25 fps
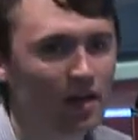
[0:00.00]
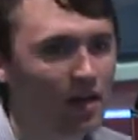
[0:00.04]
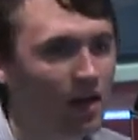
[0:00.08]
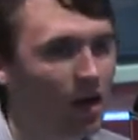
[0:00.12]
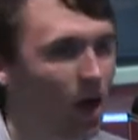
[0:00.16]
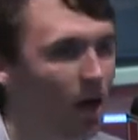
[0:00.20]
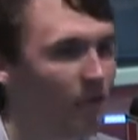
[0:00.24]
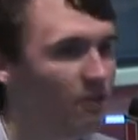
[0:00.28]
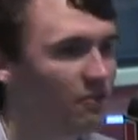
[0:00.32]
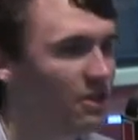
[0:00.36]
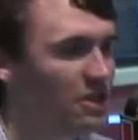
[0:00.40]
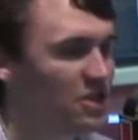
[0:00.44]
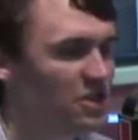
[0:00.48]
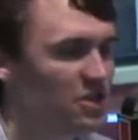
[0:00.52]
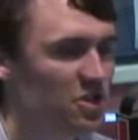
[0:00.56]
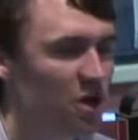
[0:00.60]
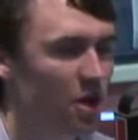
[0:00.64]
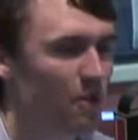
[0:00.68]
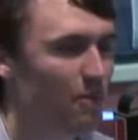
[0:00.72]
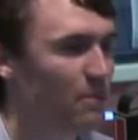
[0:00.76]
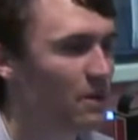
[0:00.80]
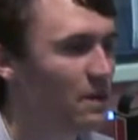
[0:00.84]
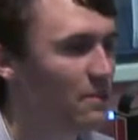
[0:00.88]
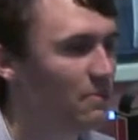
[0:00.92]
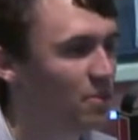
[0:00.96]
of these young
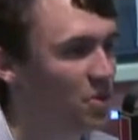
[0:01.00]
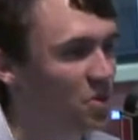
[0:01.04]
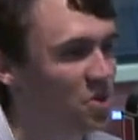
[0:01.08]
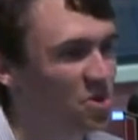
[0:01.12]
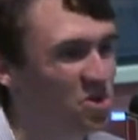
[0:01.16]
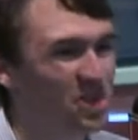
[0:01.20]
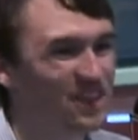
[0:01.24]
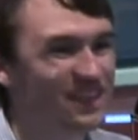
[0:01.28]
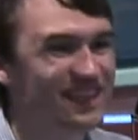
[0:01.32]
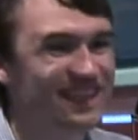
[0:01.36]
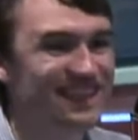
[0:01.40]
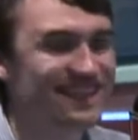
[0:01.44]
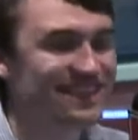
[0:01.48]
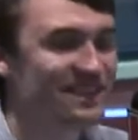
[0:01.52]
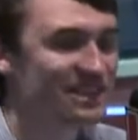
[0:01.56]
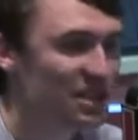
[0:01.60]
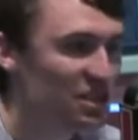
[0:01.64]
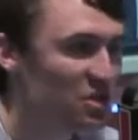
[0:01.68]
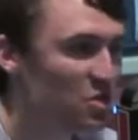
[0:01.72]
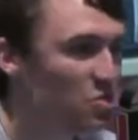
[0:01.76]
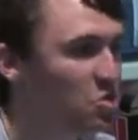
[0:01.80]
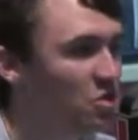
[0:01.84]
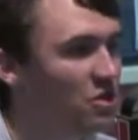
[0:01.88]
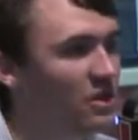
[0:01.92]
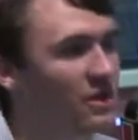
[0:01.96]
people should
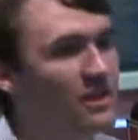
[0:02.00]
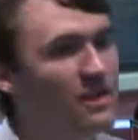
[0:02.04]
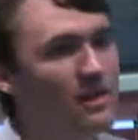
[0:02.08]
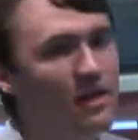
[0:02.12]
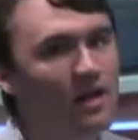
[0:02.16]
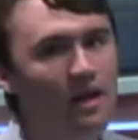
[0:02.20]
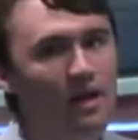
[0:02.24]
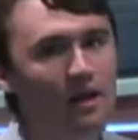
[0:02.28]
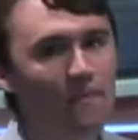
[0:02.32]
continually